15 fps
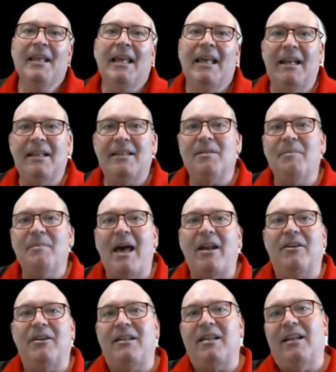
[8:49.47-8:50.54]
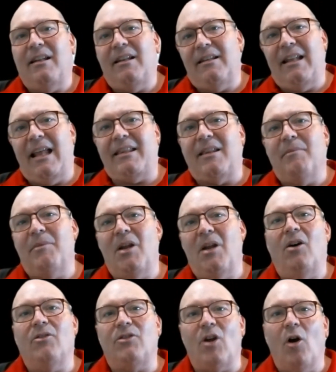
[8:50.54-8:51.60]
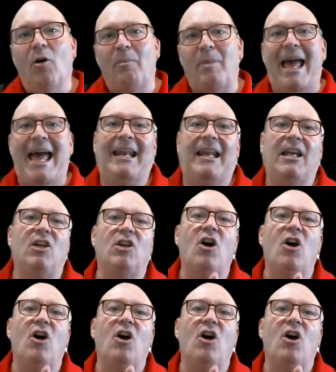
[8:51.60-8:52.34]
and it's a matter to let them know, don't panic,